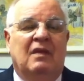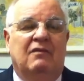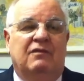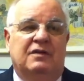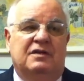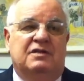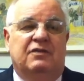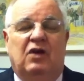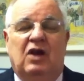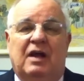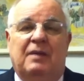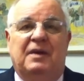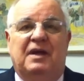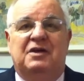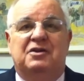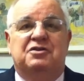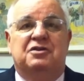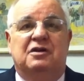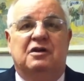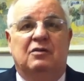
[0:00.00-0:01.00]
first of all, I'm
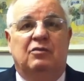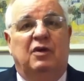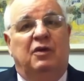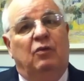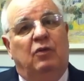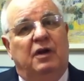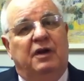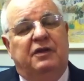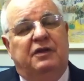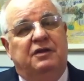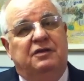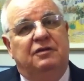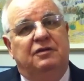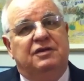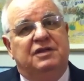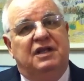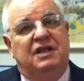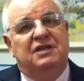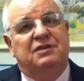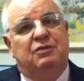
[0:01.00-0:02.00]
not sure with one of the
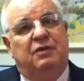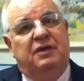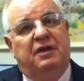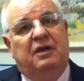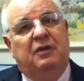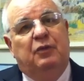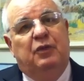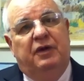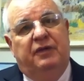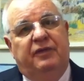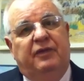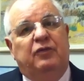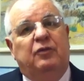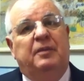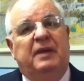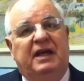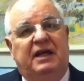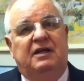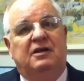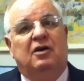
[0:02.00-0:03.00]
two sons whether it would have
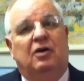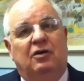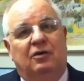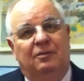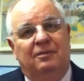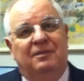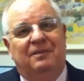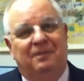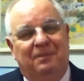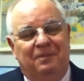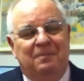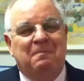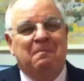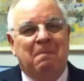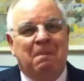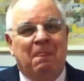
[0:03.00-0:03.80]
ever made it home.